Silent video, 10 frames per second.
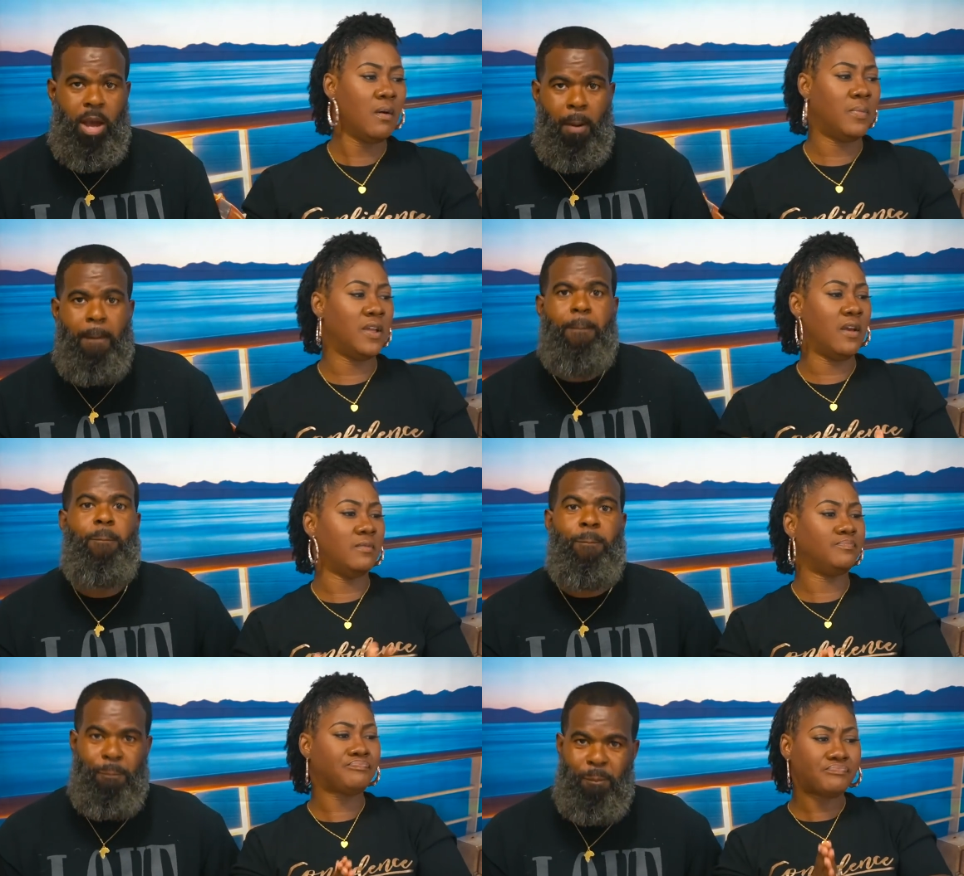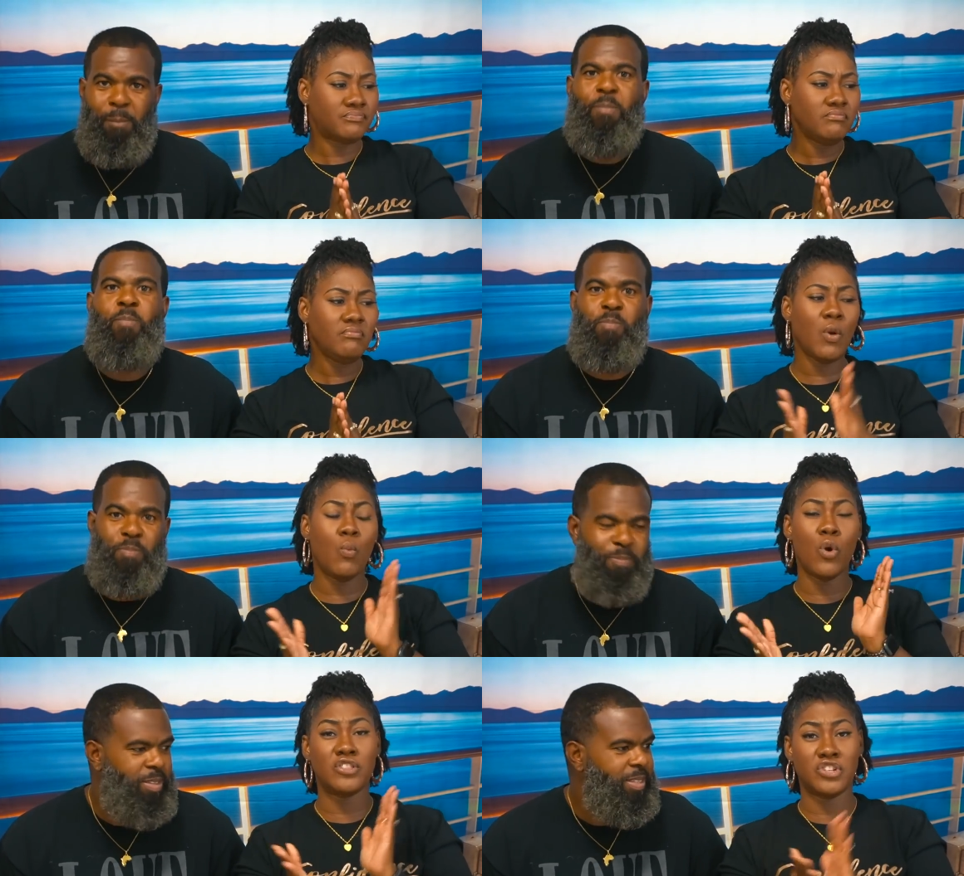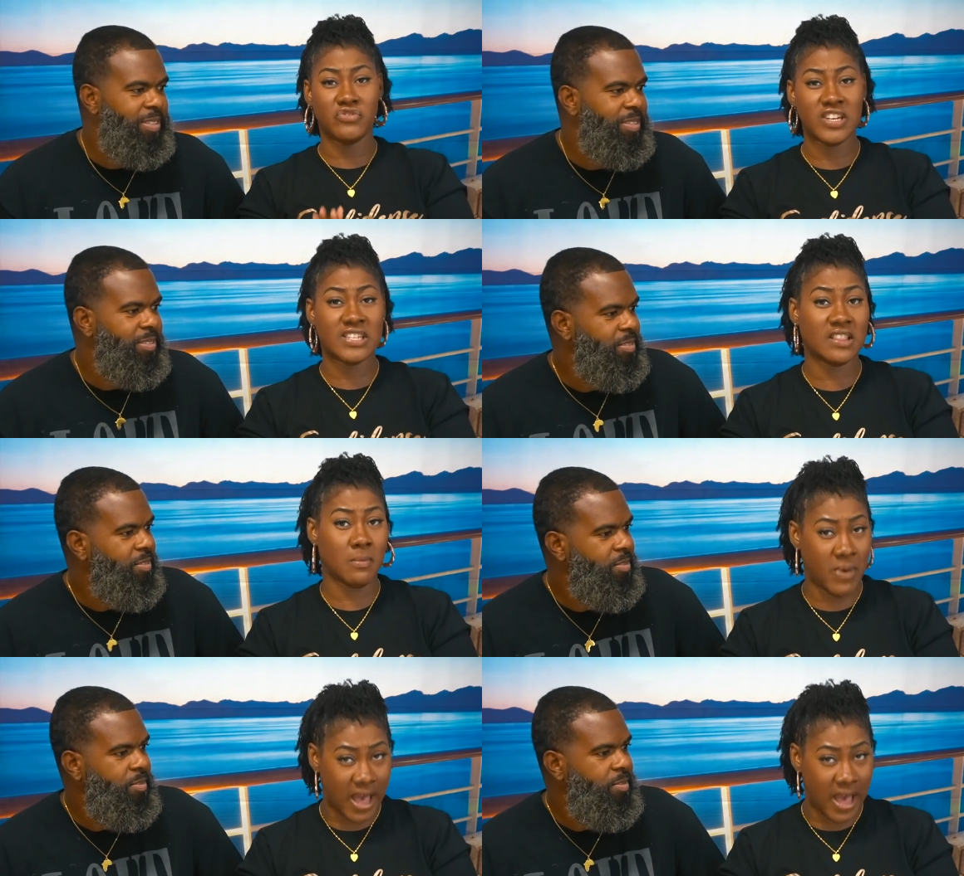Speaker 1: Yep. But yeah, where the drinks at the